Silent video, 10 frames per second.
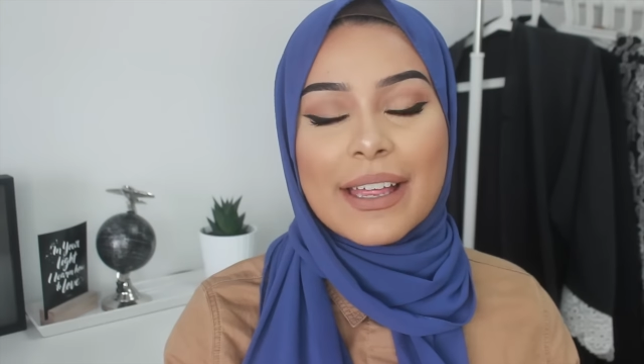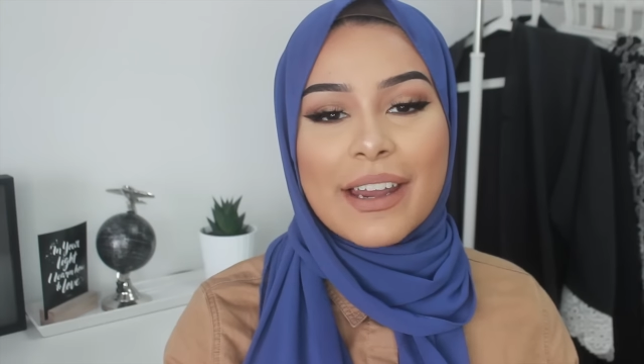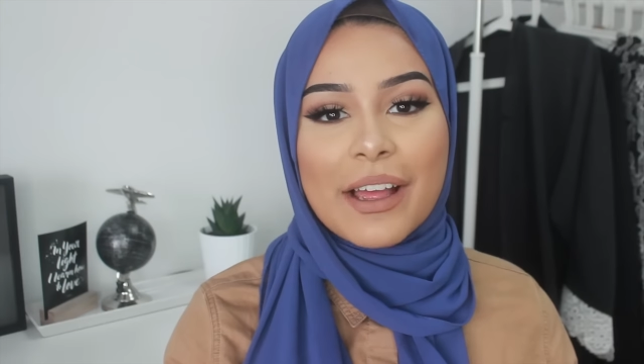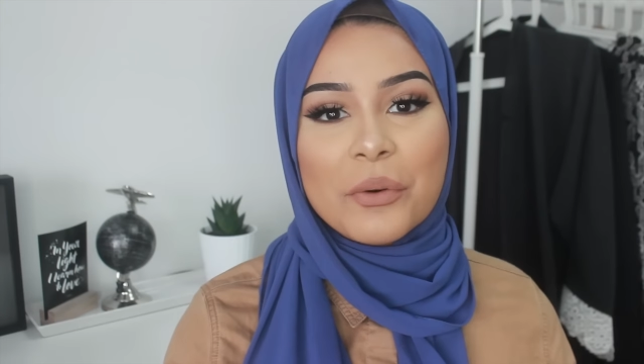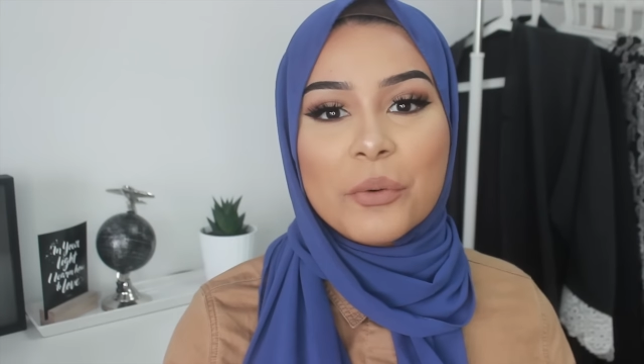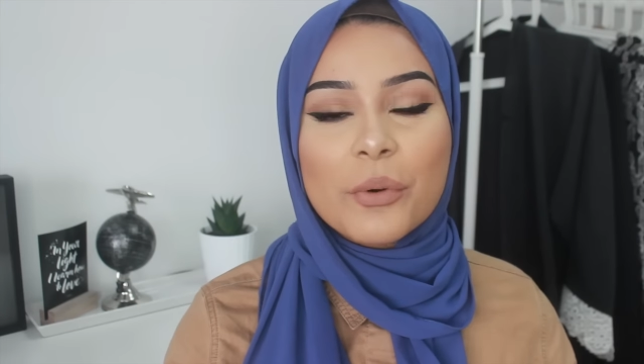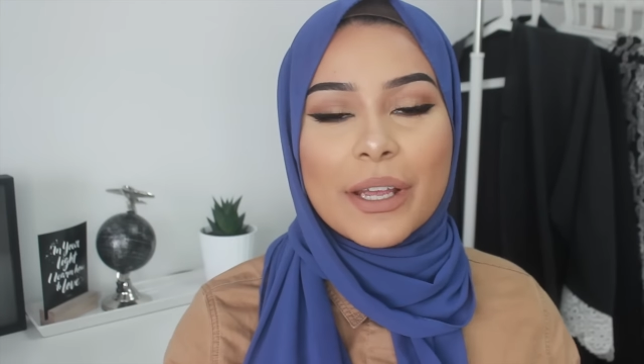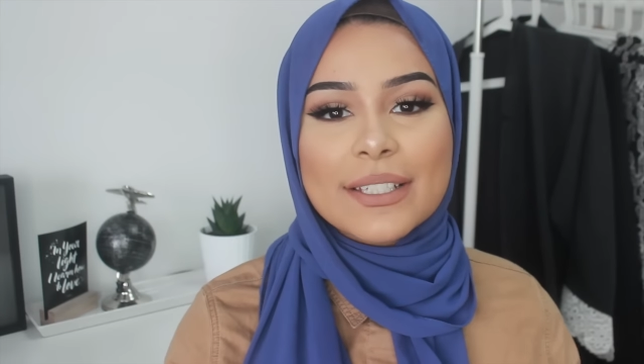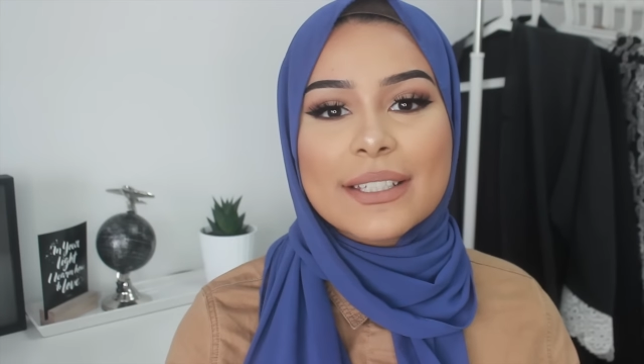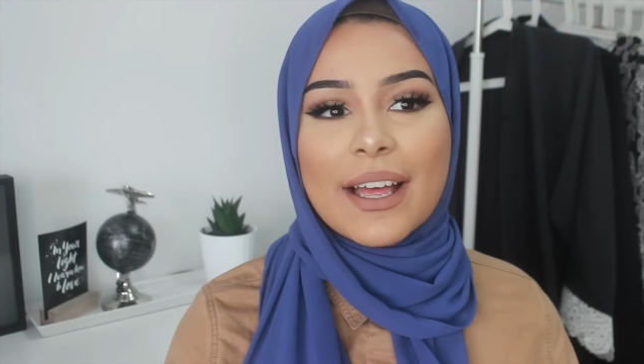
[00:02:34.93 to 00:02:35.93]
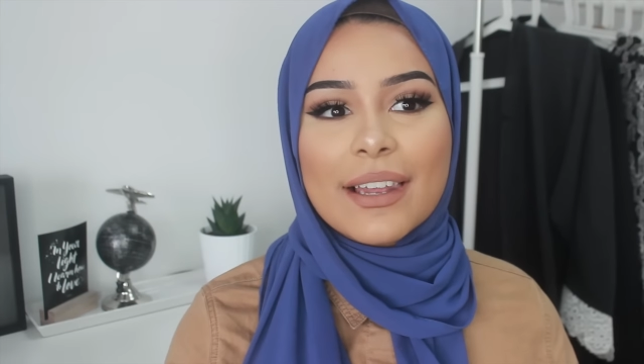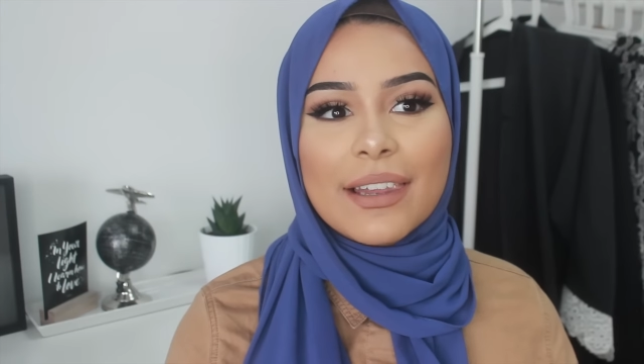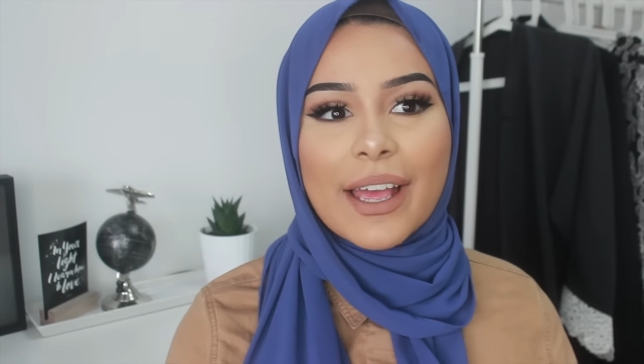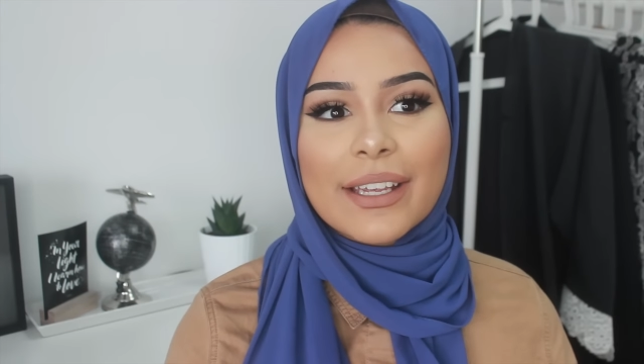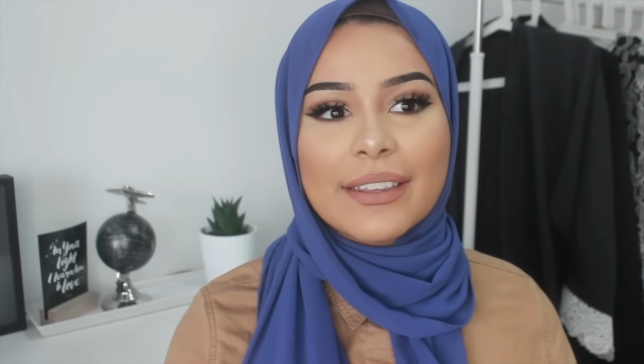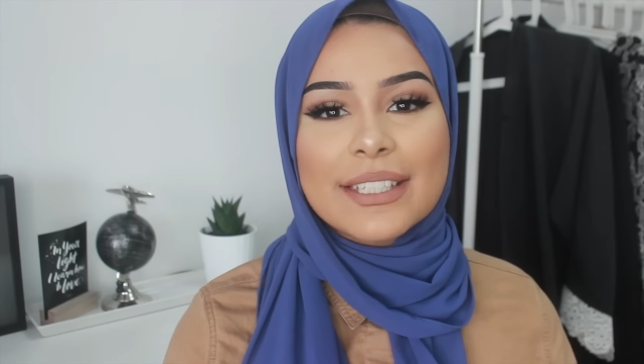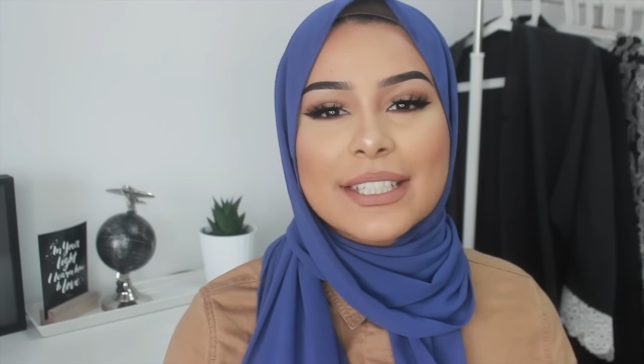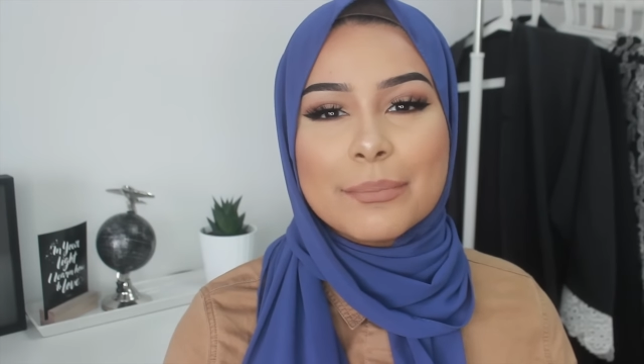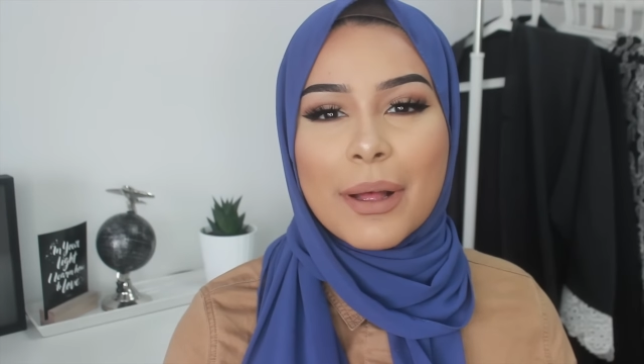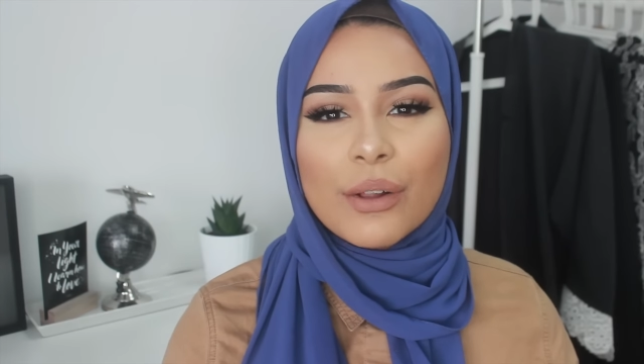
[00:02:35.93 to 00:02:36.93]
and I always like the
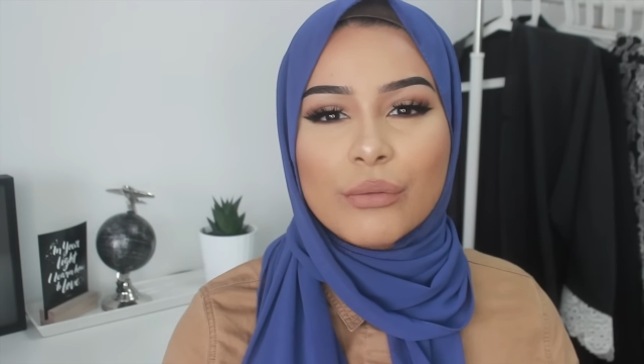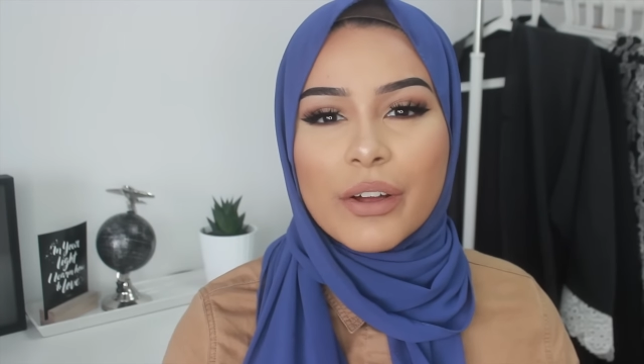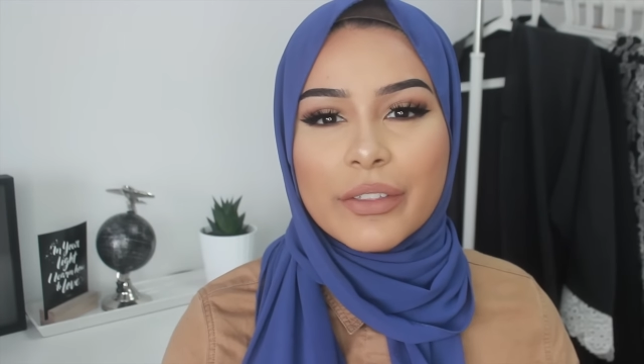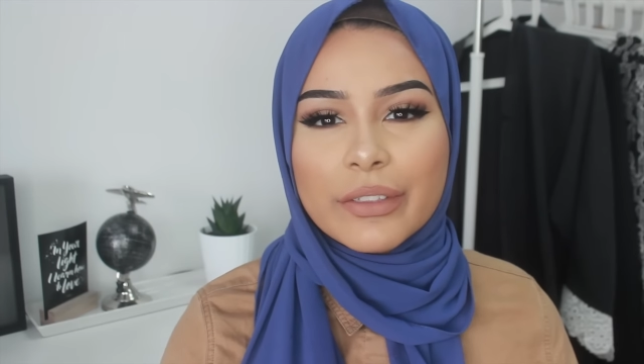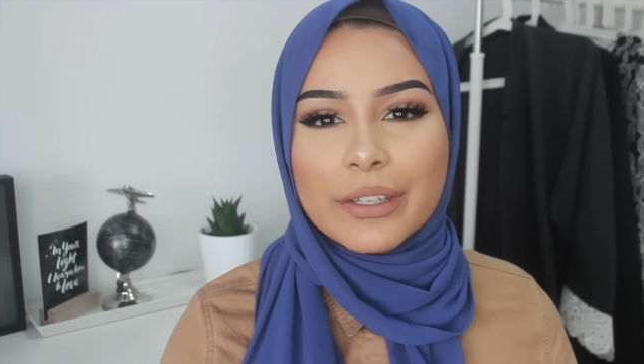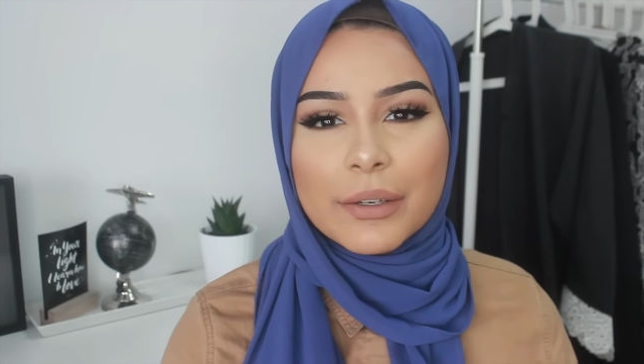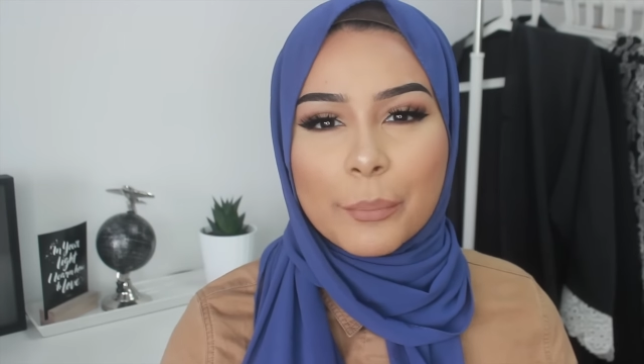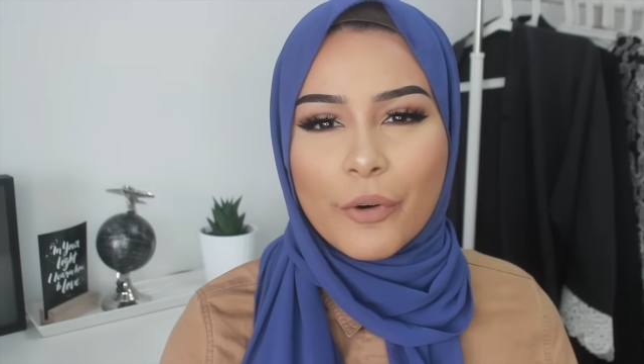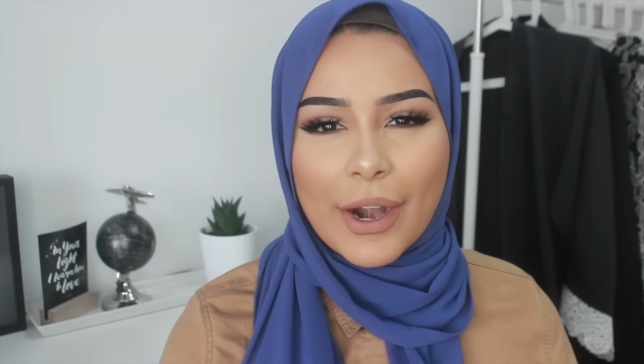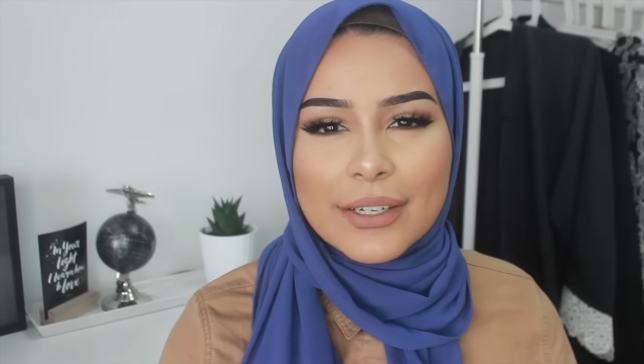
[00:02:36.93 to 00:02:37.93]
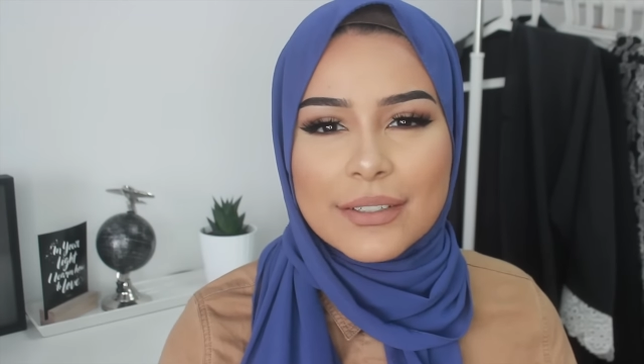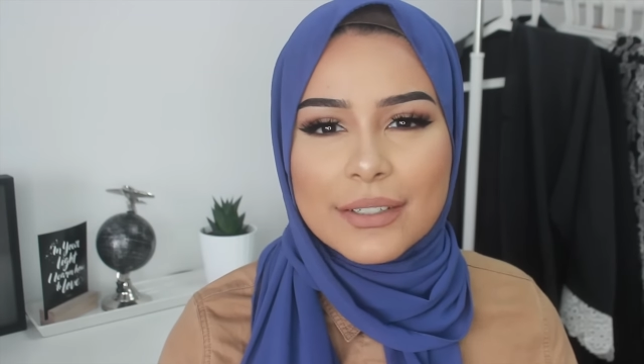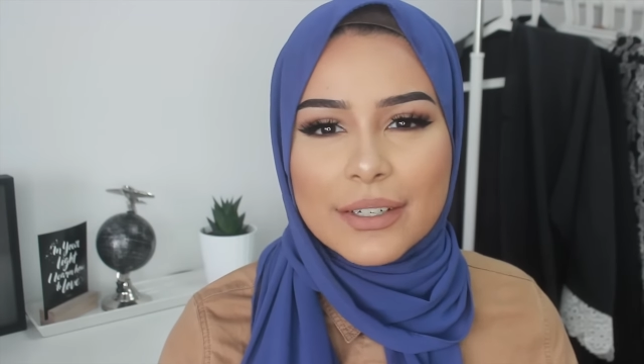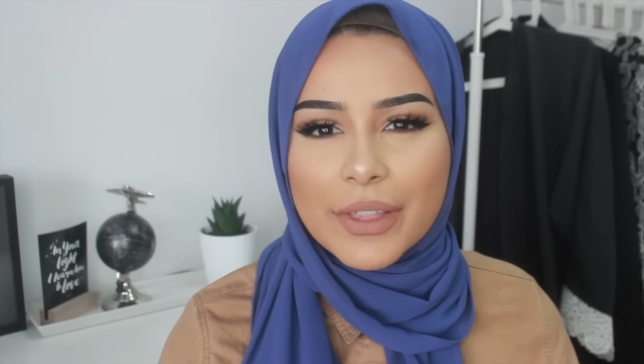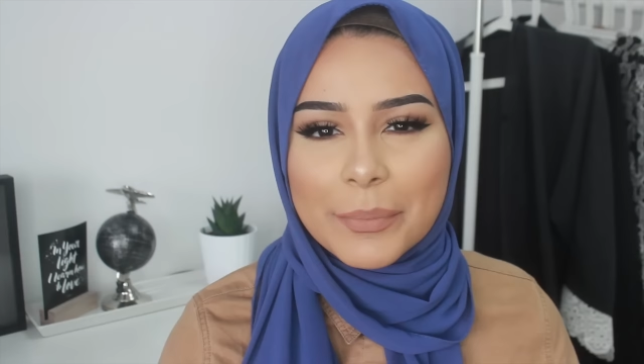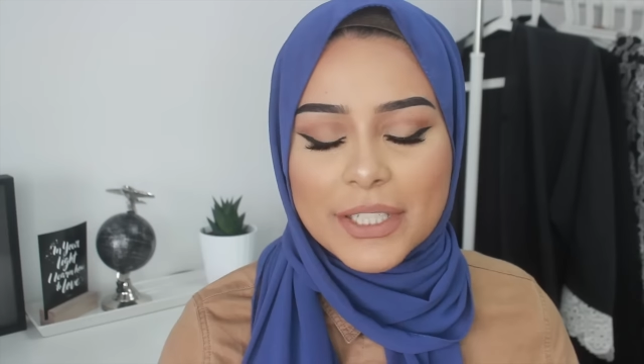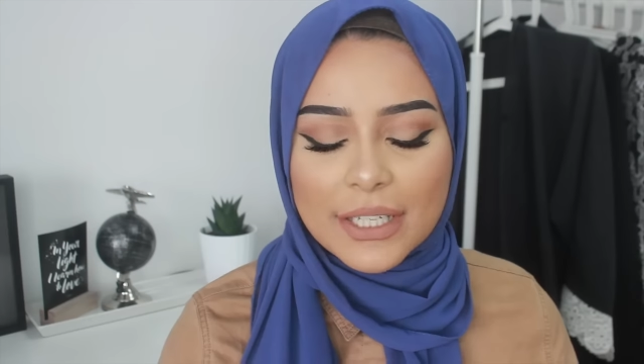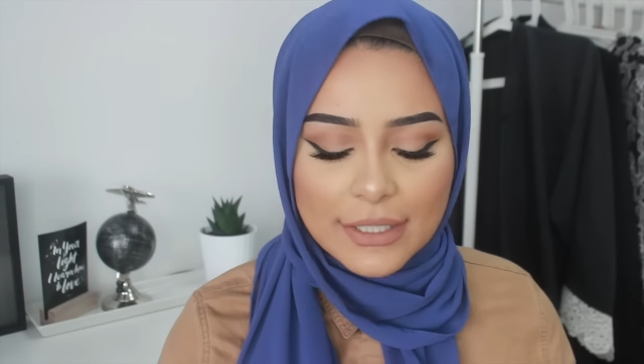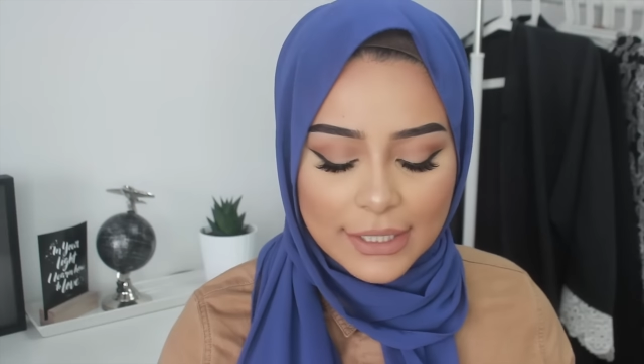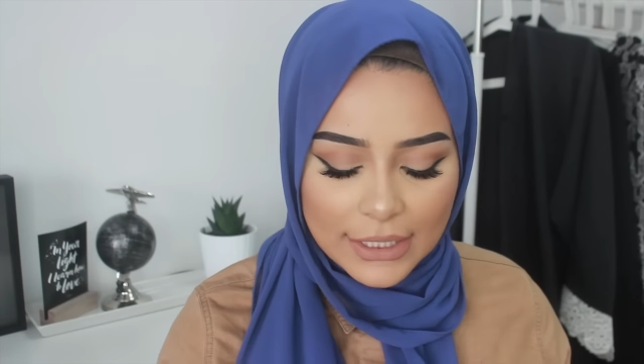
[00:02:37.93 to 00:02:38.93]
smell rather than the brand, if that
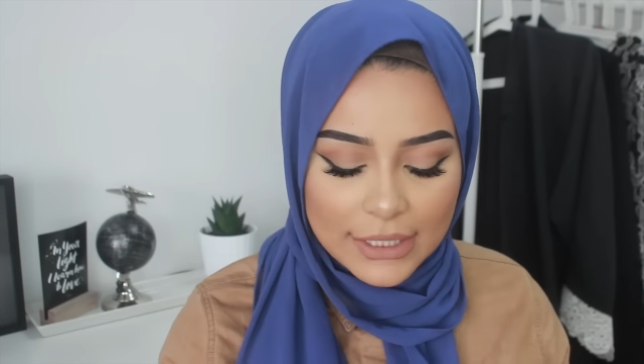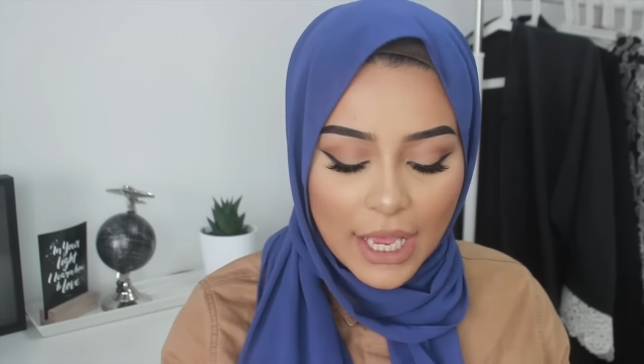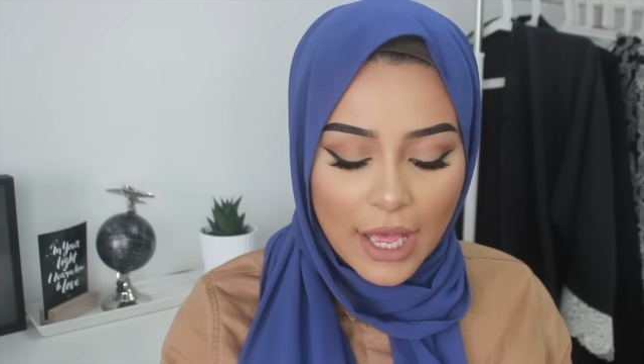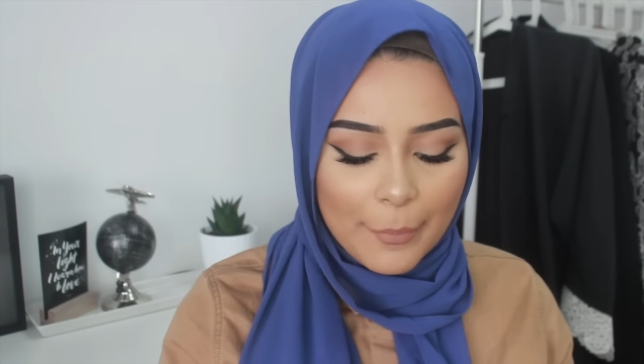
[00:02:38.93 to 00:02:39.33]
makes any sense.